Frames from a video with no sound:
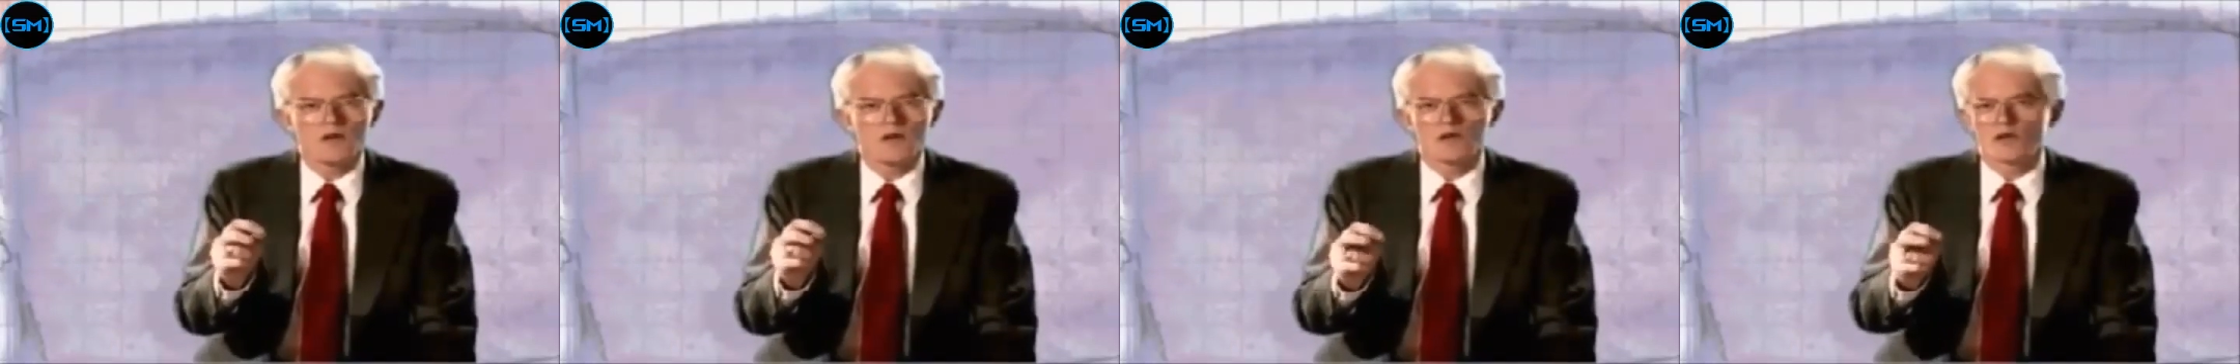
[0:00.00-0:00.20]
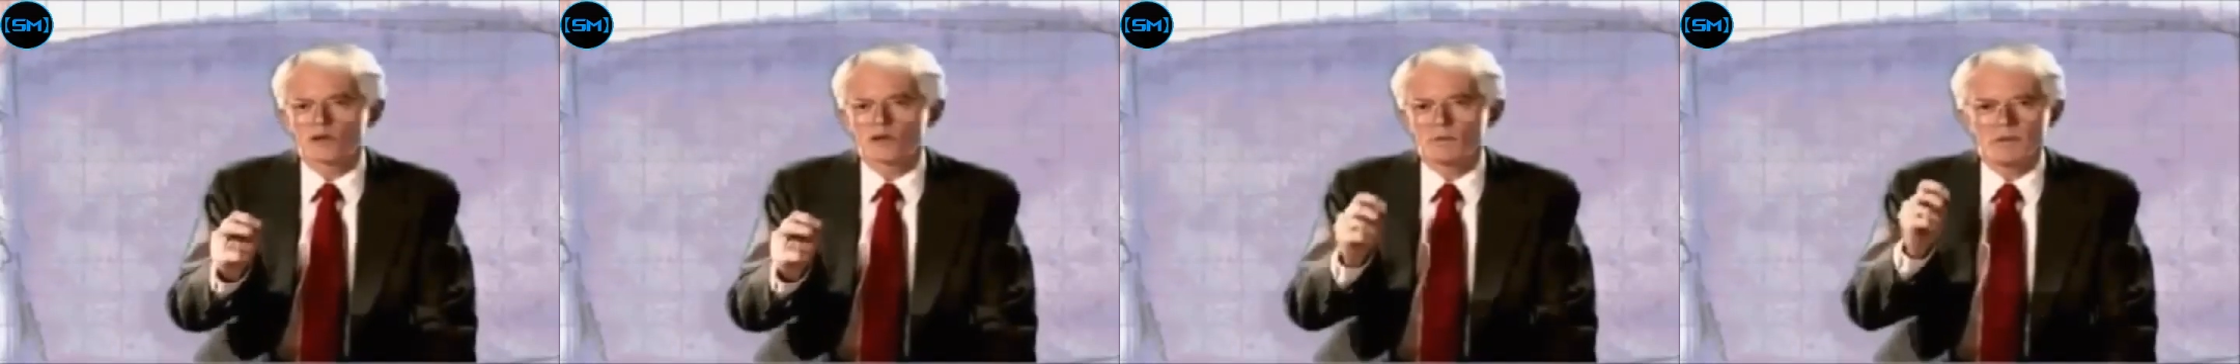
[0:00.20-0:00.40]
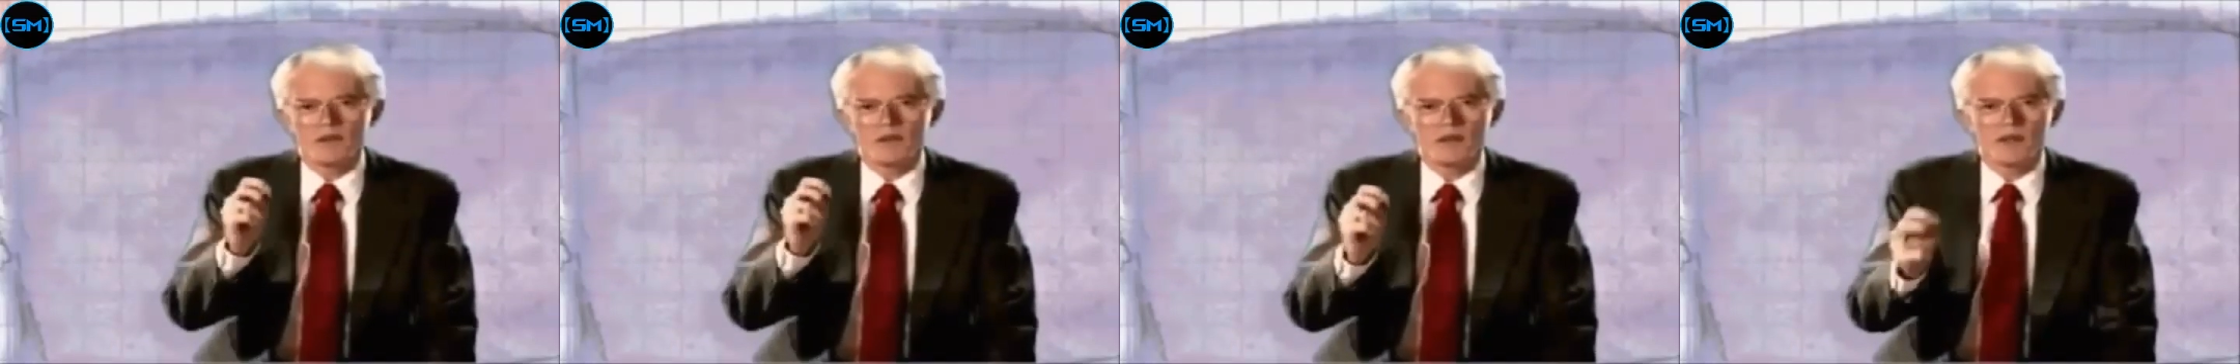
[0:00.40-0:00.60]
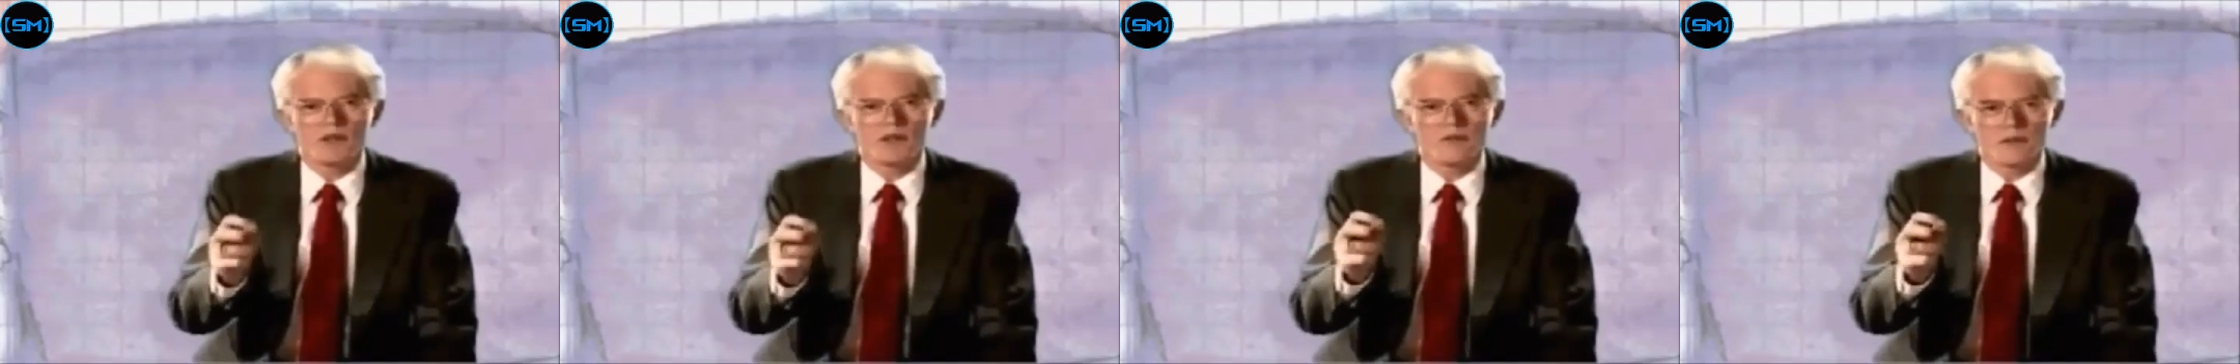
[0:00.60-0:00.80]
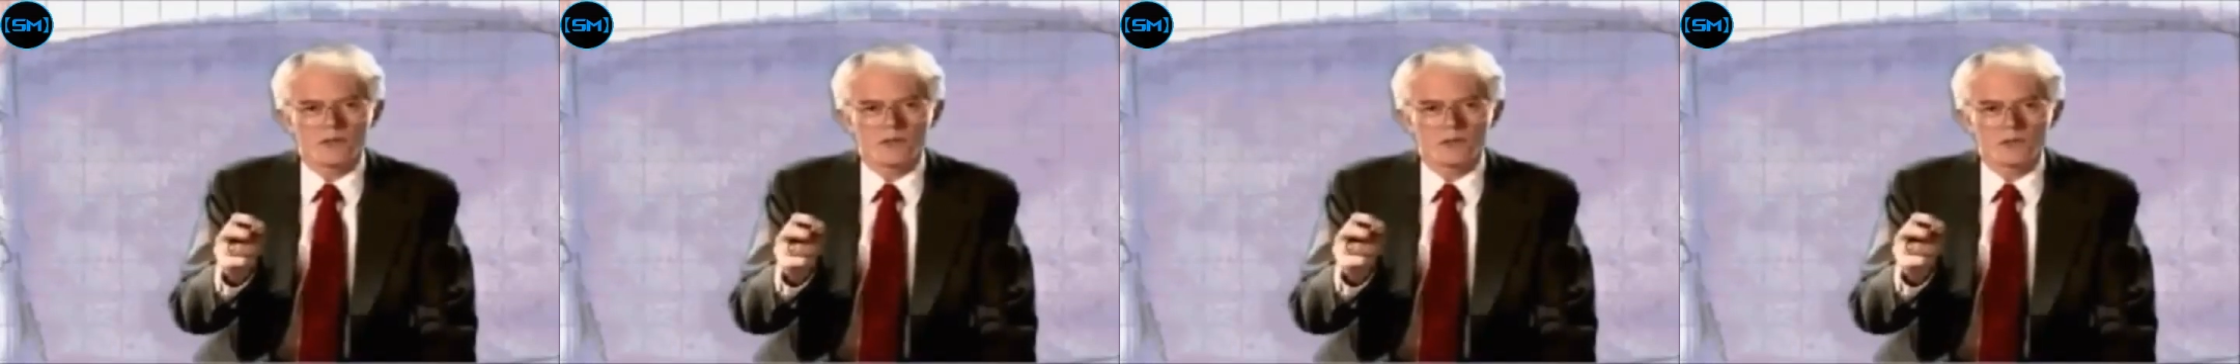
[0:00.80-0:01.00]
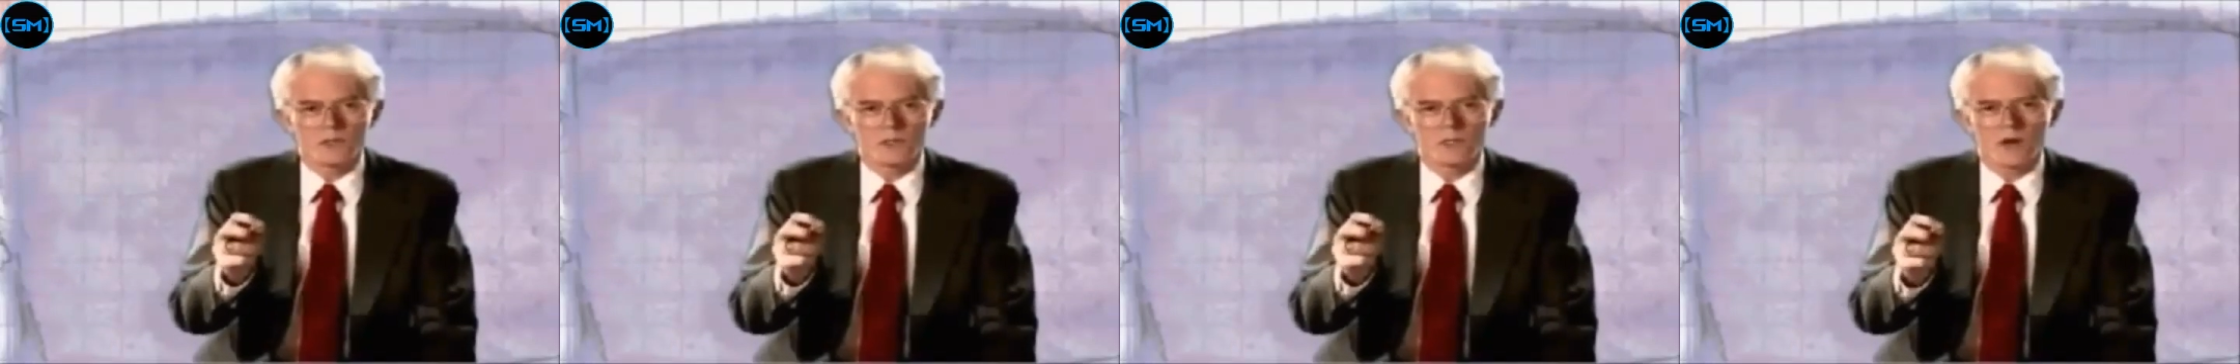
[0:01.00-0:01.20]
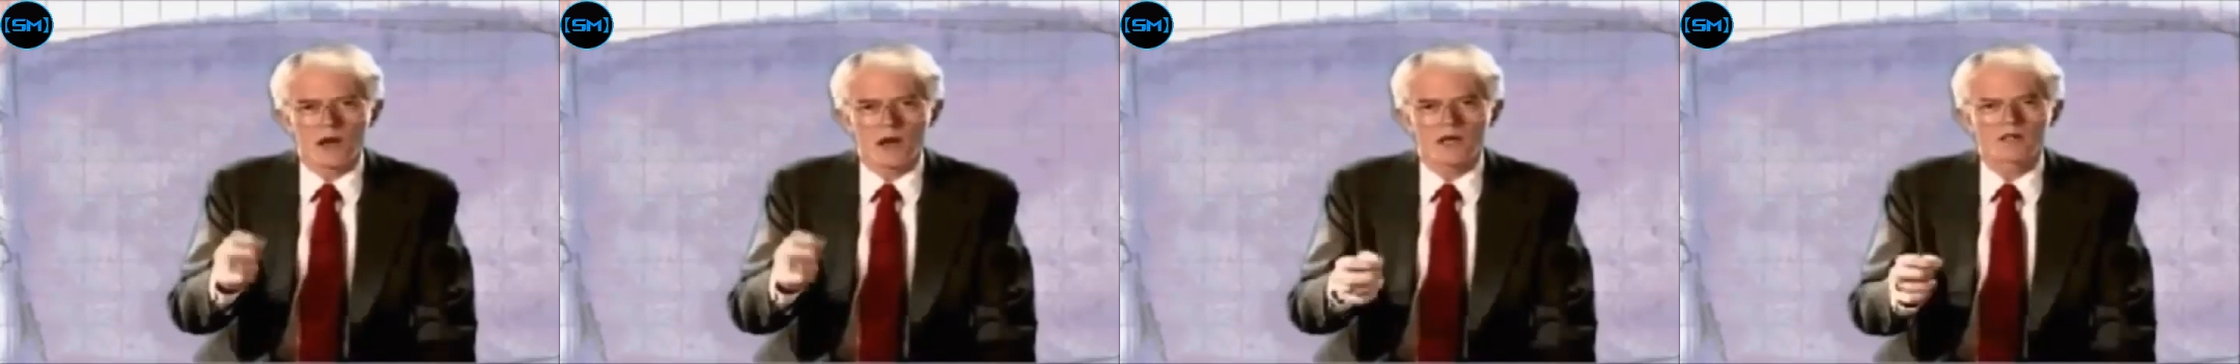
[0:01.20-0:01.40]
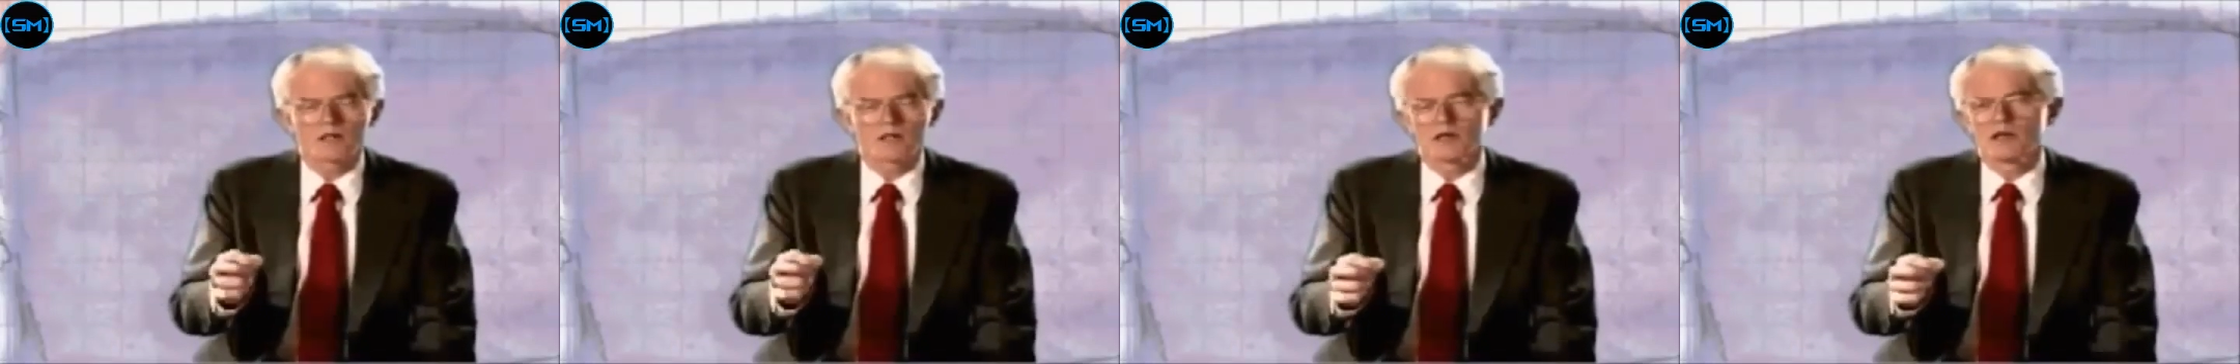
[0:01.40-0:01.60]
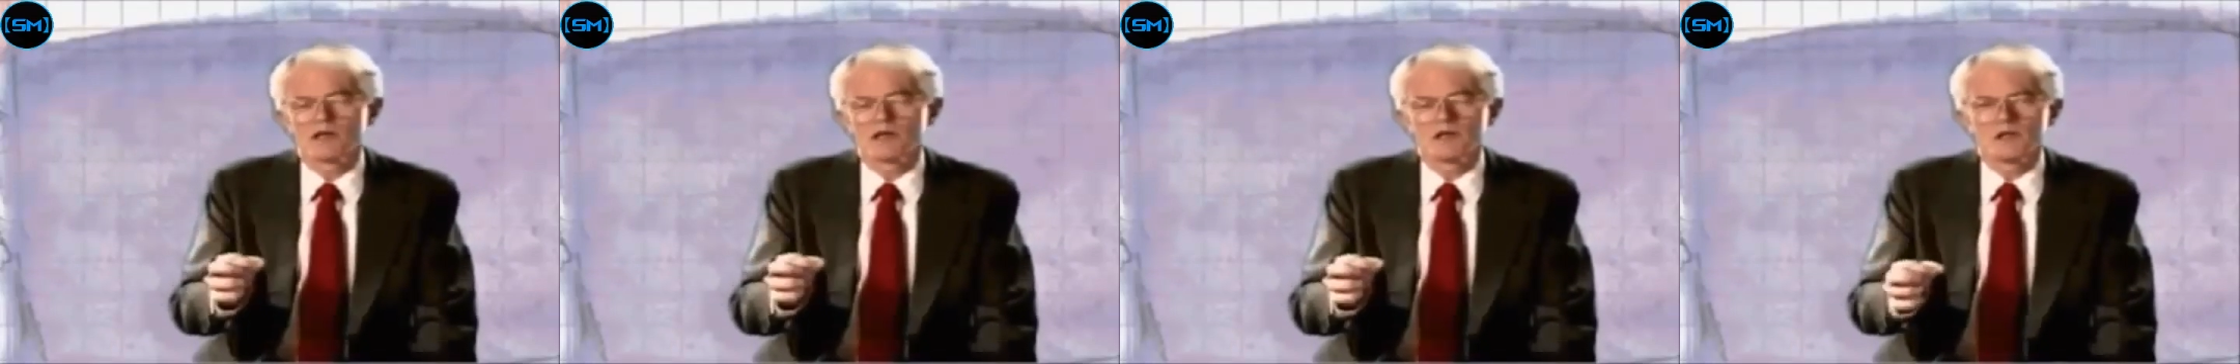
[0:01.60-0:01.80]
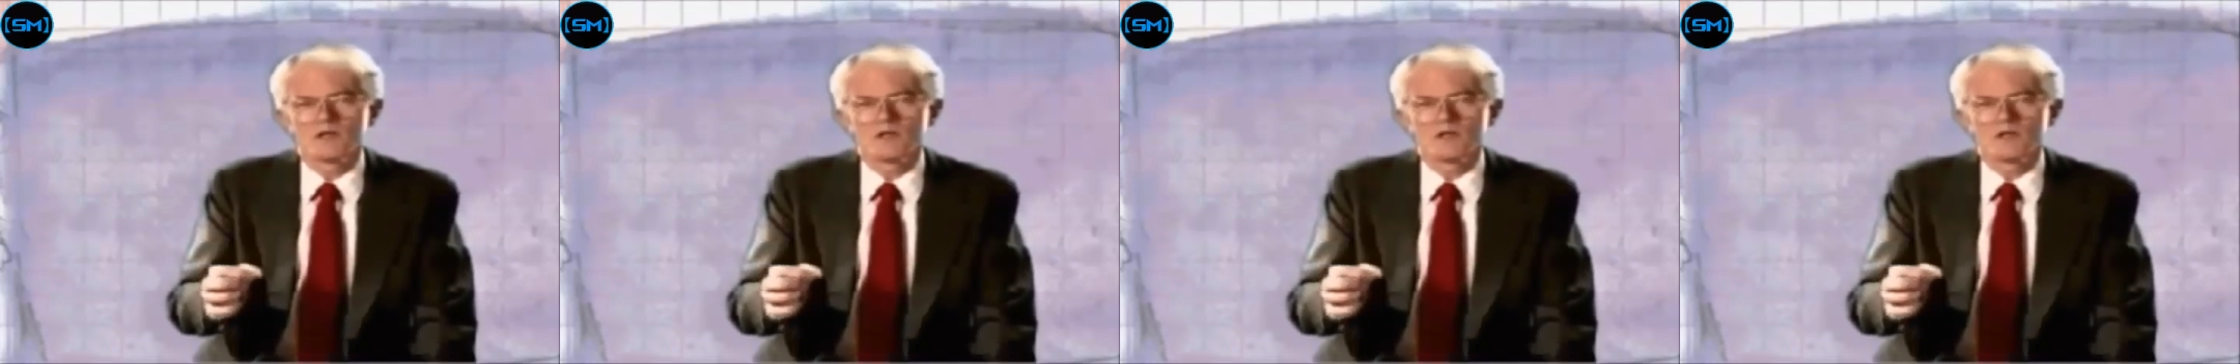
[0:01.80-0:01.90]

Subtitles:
you shouldn't be in individual stocks.